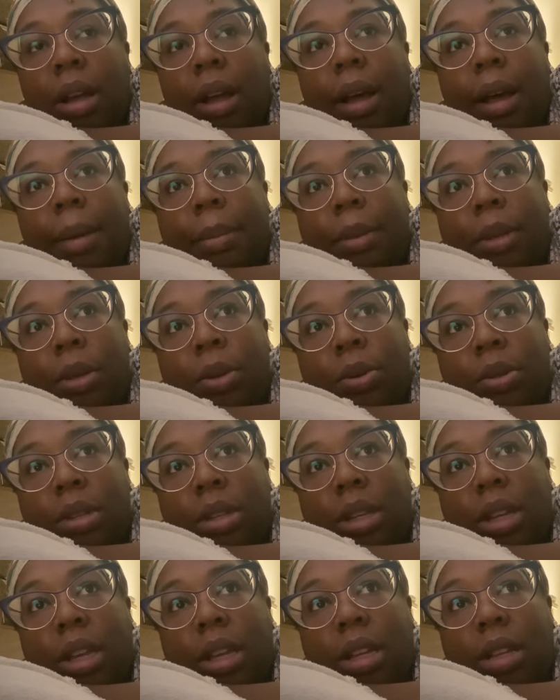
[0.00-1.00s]
I'm
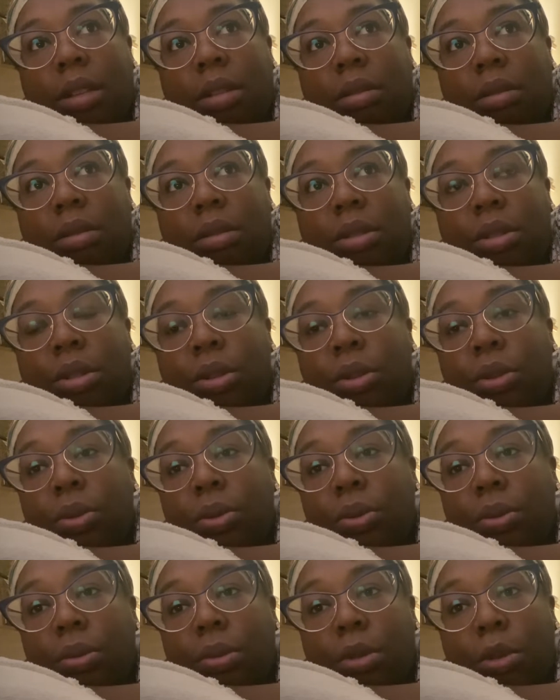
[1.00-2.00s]
using it
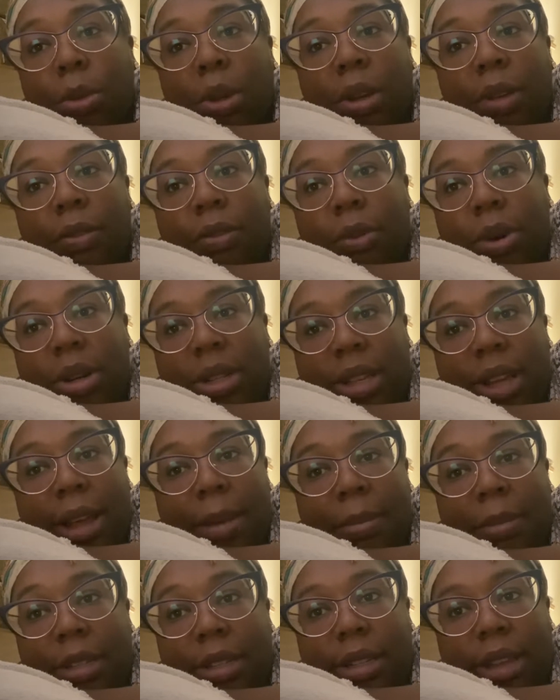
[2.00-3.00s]
two, three, four
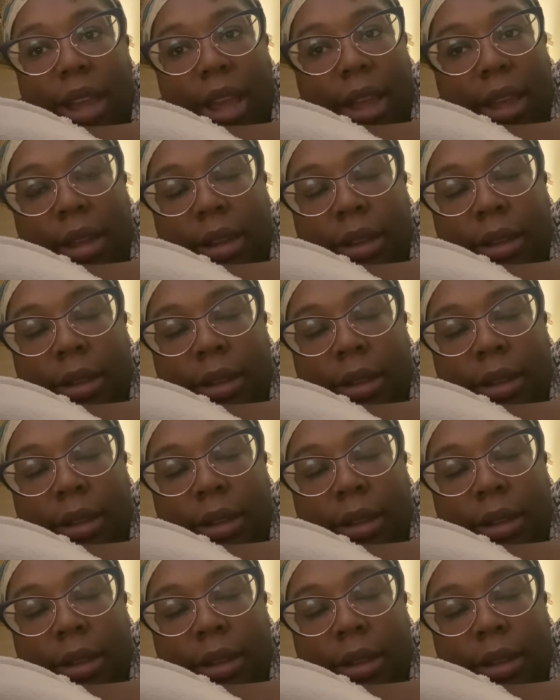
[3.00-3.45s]
times a day